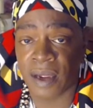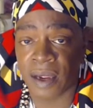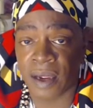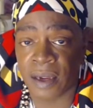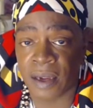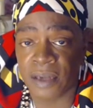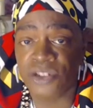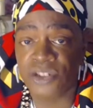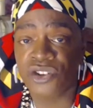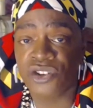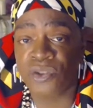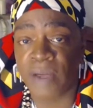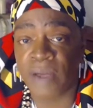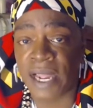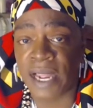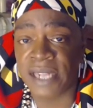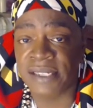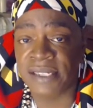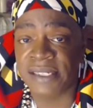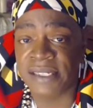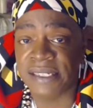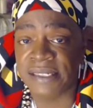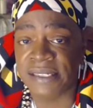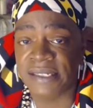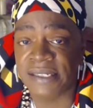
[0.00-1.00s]

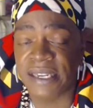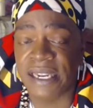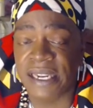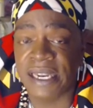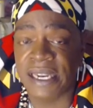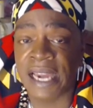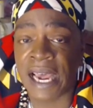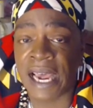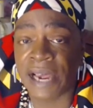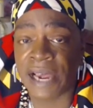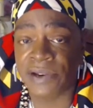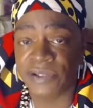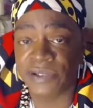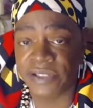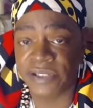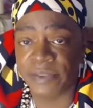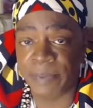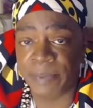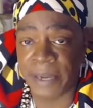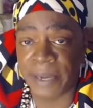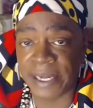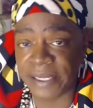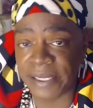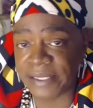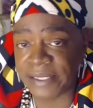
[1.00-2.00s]
trances in outer
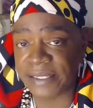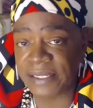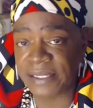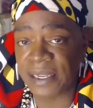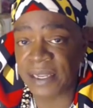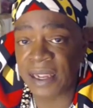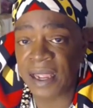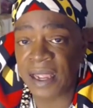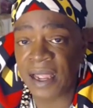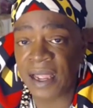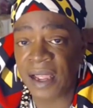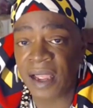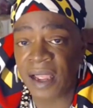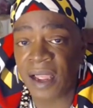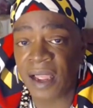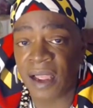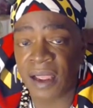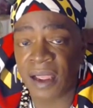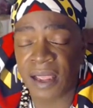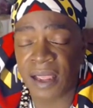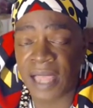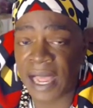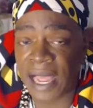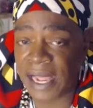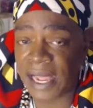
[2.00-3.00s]
space.
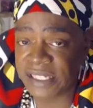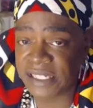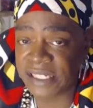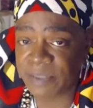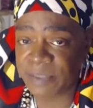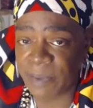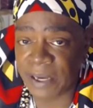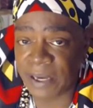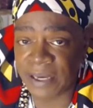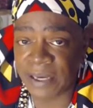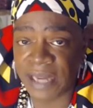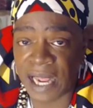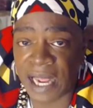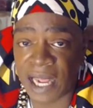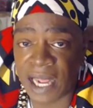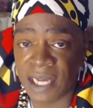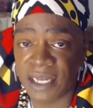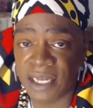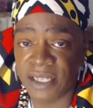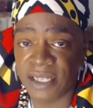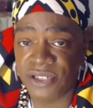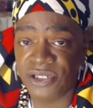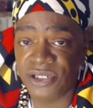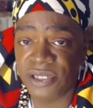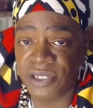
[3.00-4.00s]
Cosmic
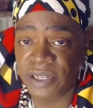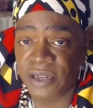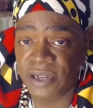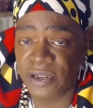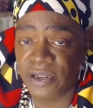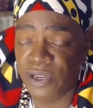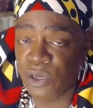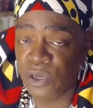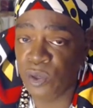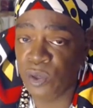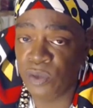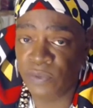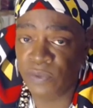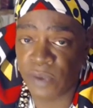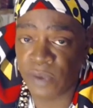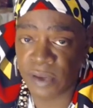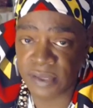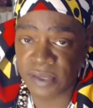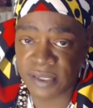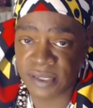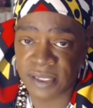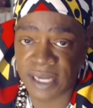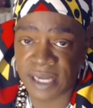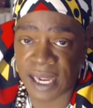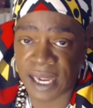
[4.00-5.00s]
knowledge,
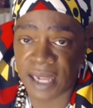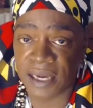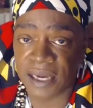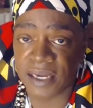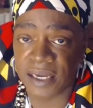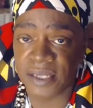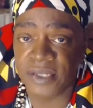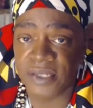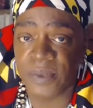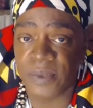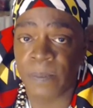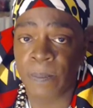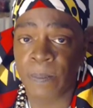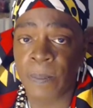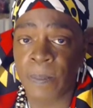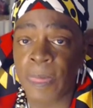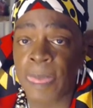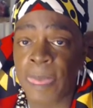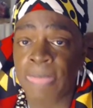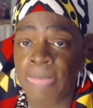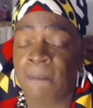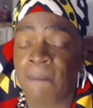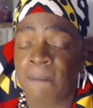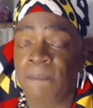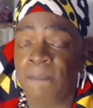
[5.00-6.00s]
universal knowledge,
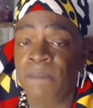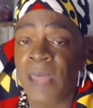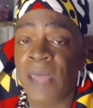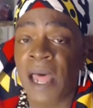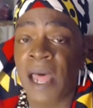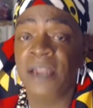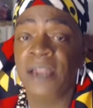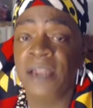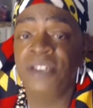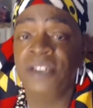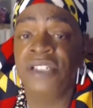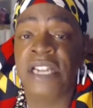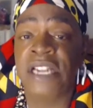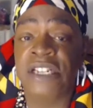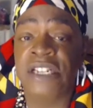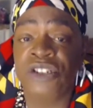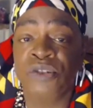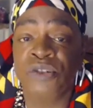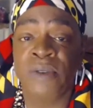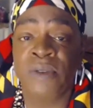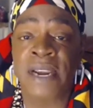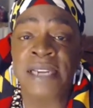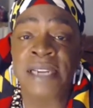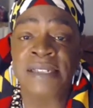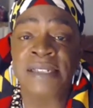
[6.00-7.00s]
knowledge that
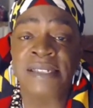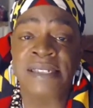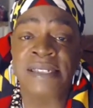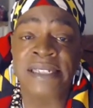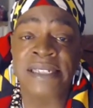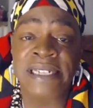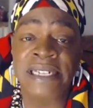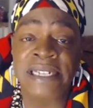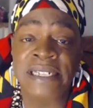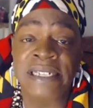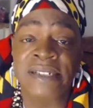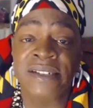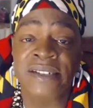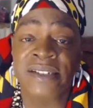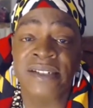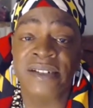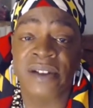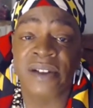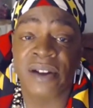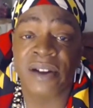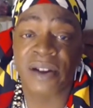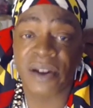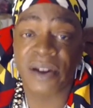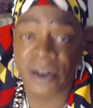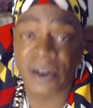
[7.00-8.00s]
transcends
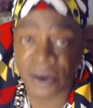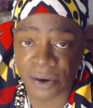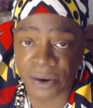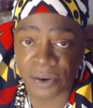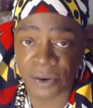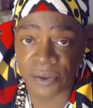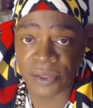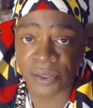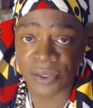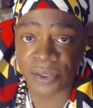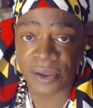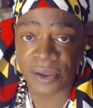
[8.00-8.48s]
Earth,